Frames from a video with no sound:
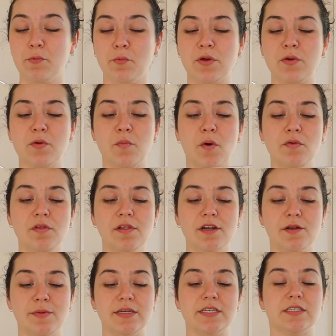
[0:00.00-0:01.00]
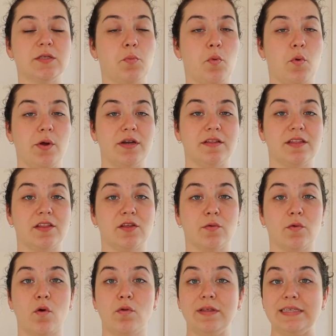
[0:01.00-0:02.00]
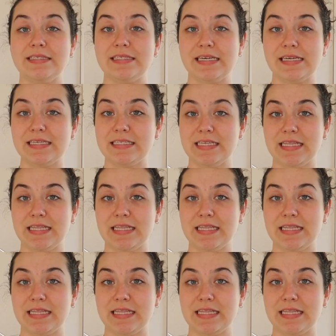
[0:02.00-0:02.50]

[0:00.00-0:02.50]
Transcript: We were both a little bit disappointed that there were only 6